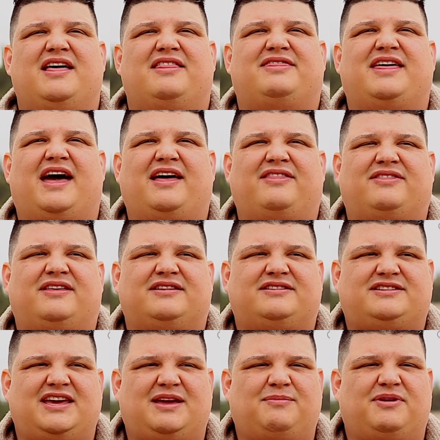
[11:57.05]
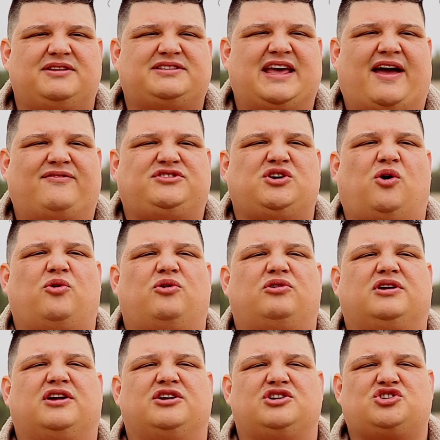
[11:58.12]
that the demons have
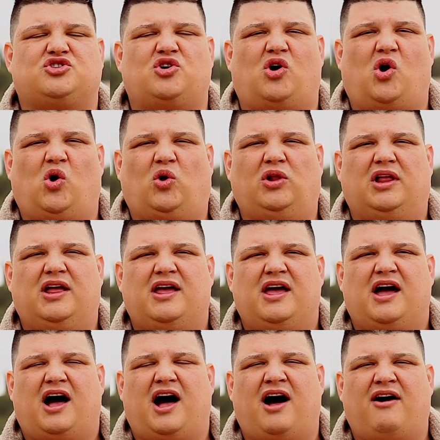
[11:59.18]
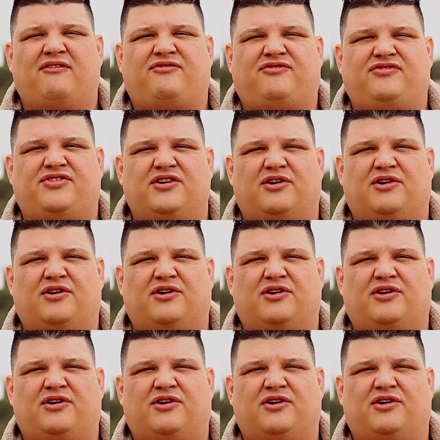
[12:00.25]
total control of